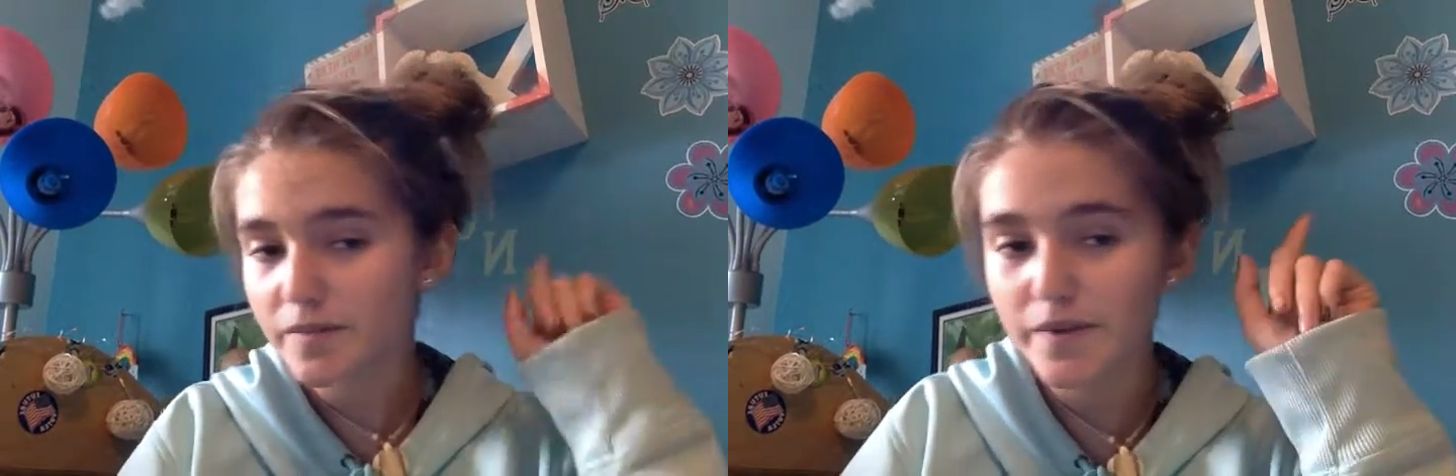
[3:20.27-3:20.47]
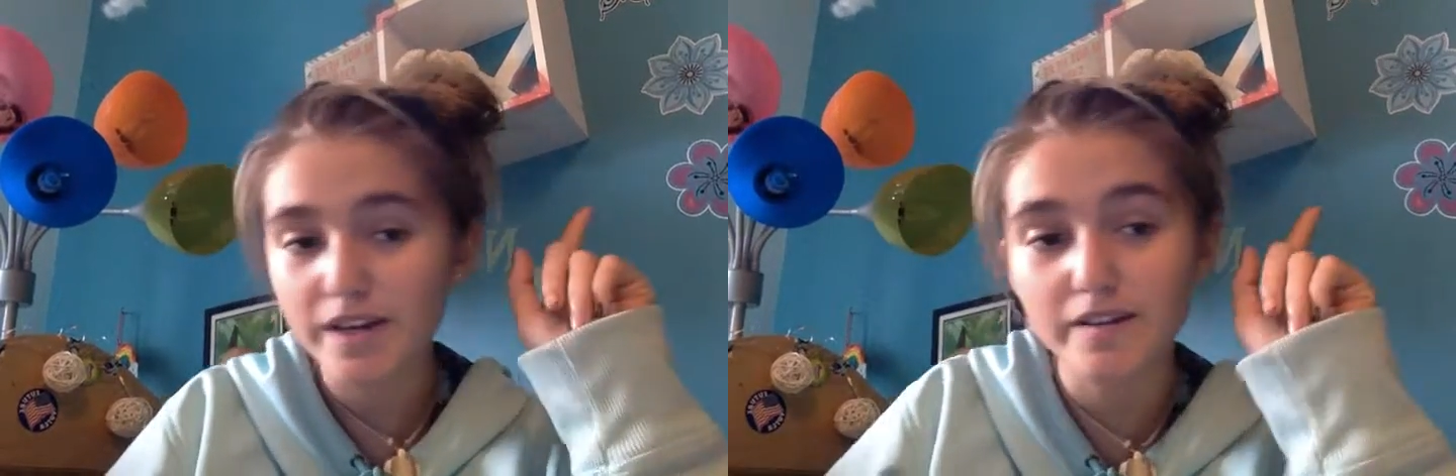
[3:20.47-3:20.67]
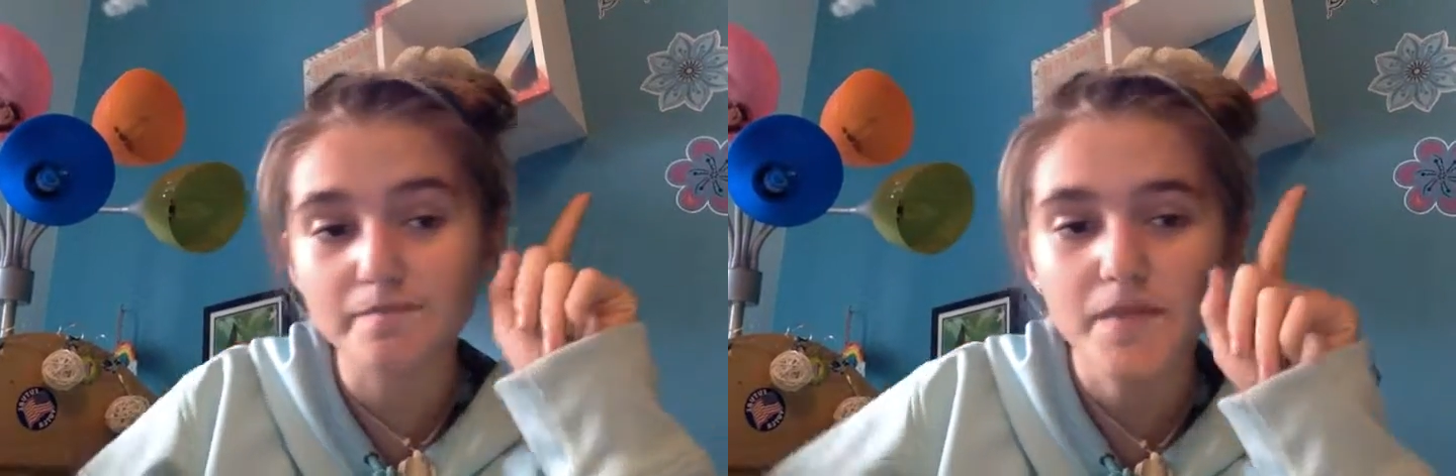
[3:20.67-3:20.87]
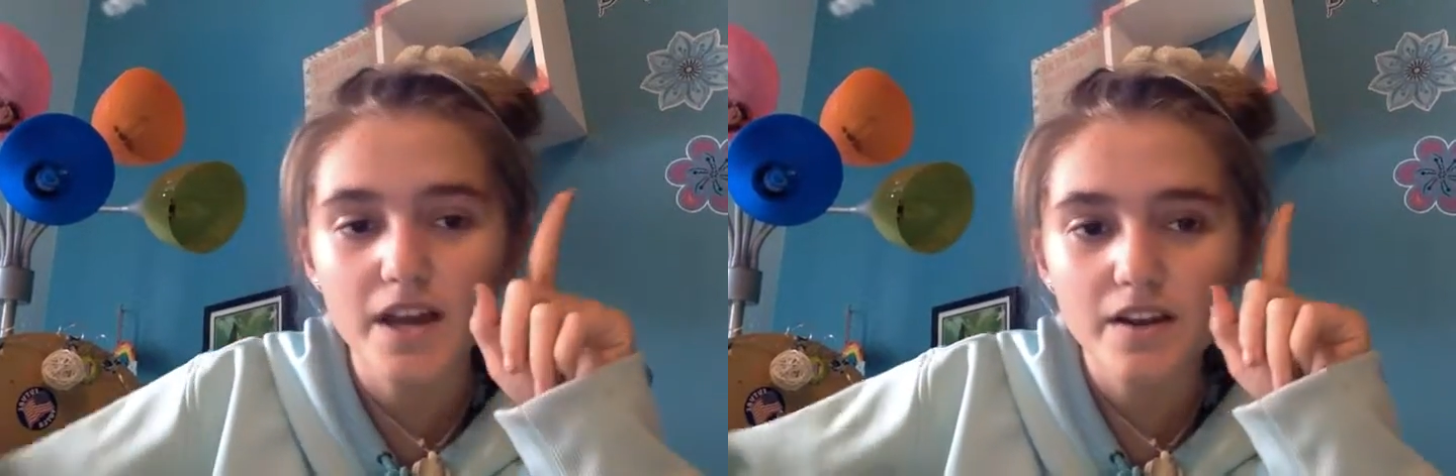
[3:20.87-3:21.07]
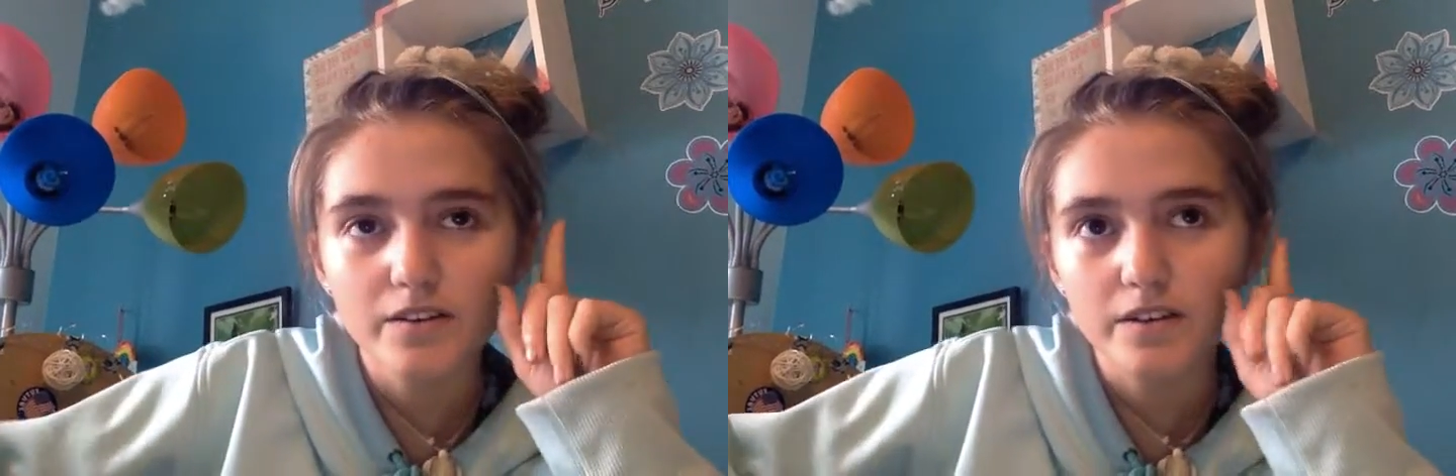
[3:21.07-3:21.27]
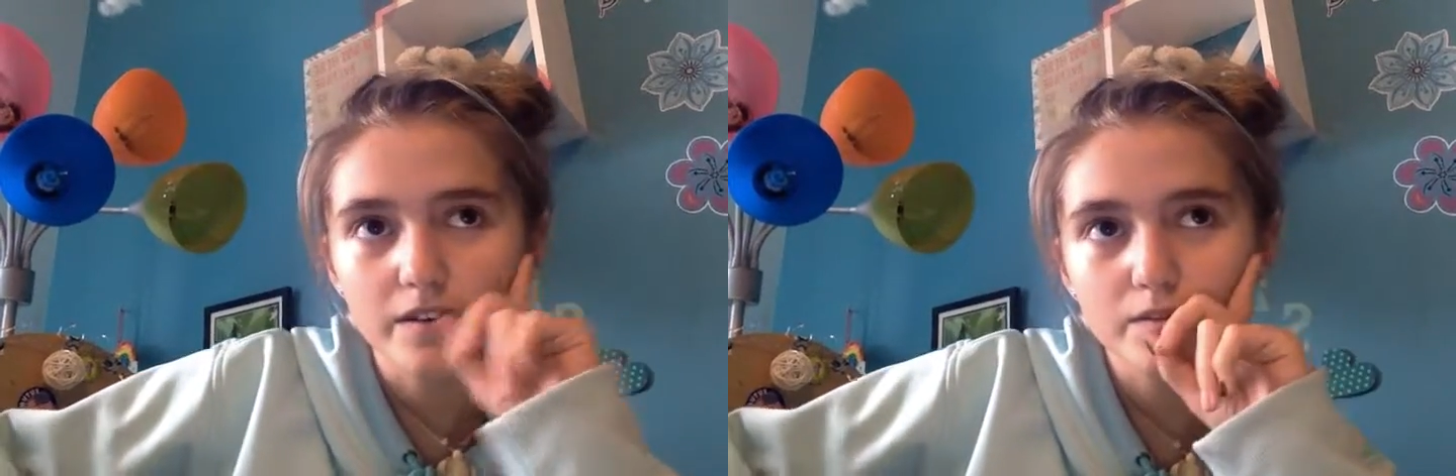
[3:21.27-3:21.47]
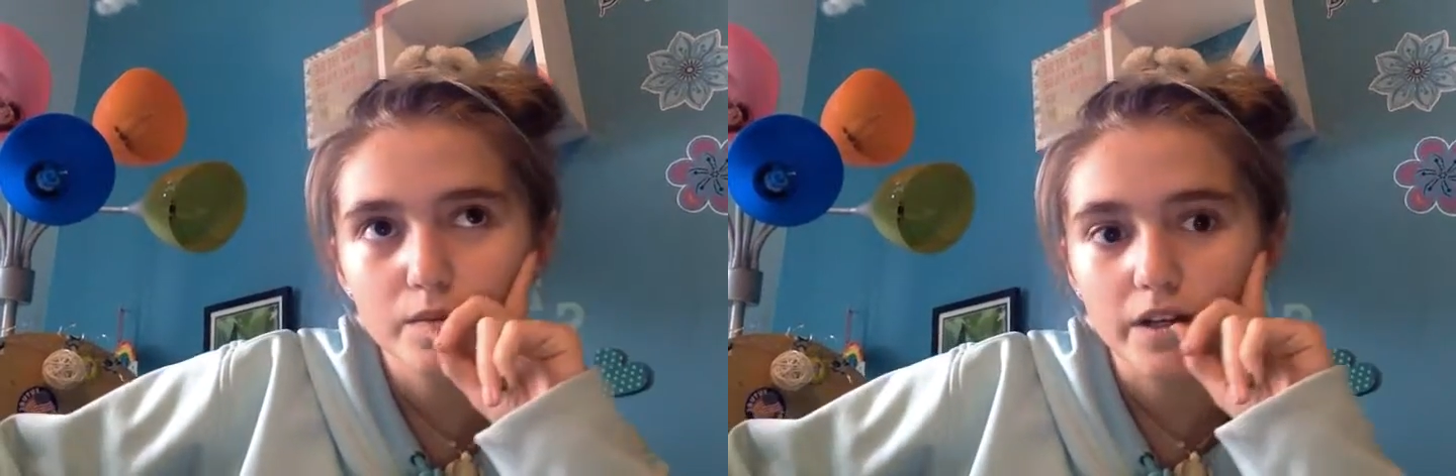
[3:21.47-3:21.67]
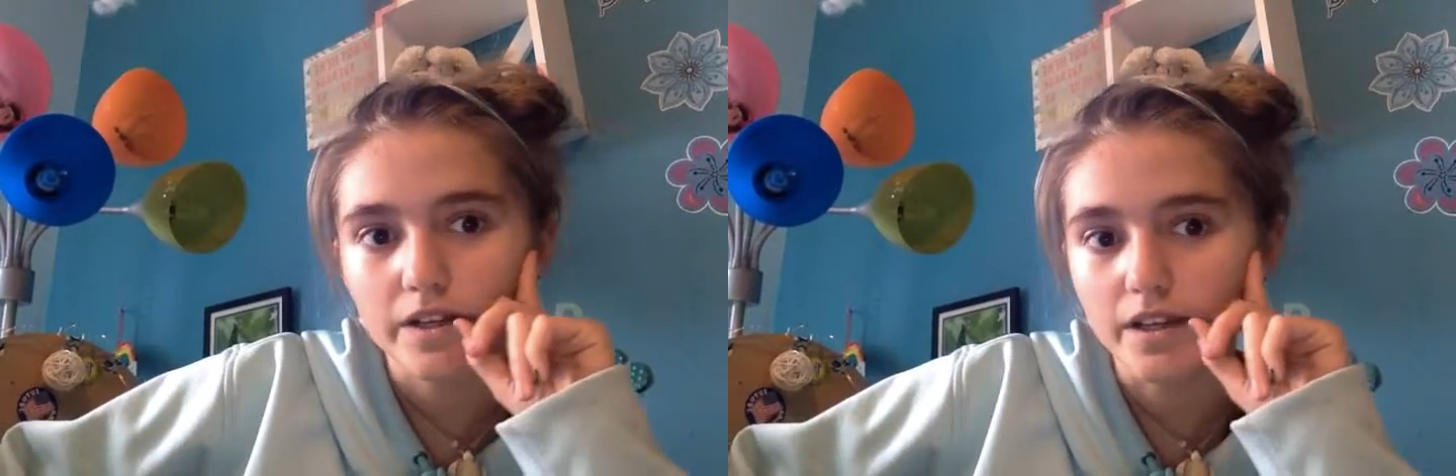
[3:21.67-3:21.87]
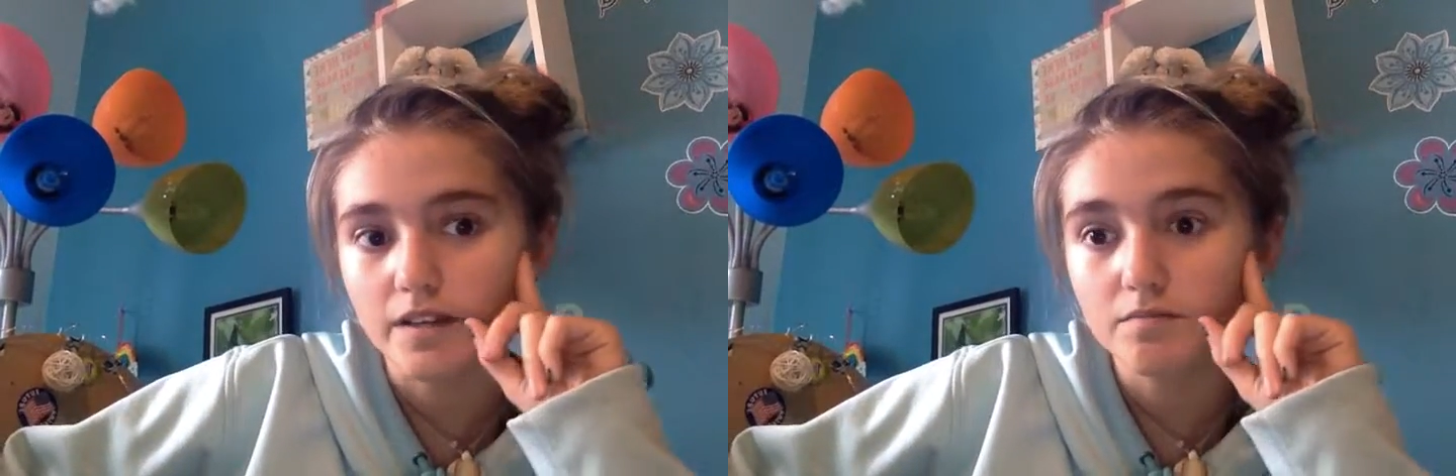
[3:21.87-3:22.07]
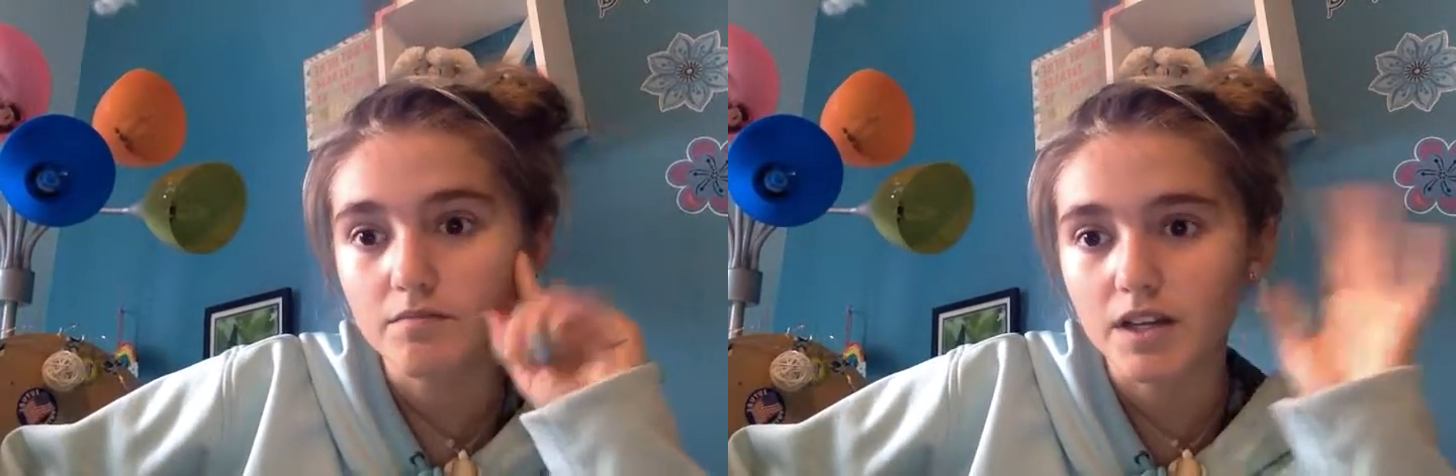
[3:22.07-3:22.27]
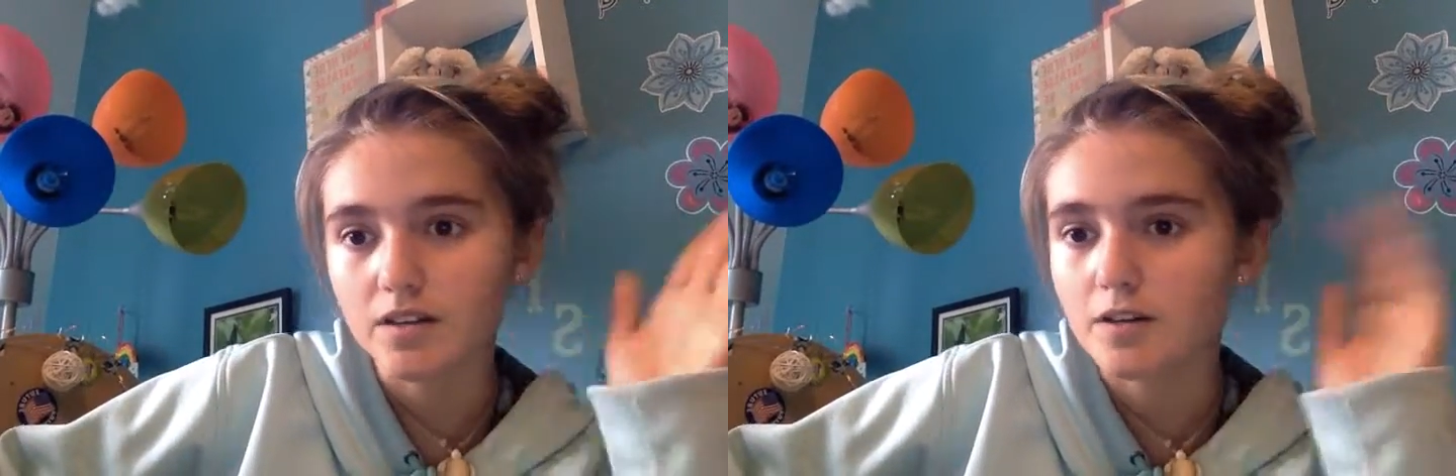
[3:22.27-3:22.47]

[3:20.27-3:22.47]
champagne when I was probably 8.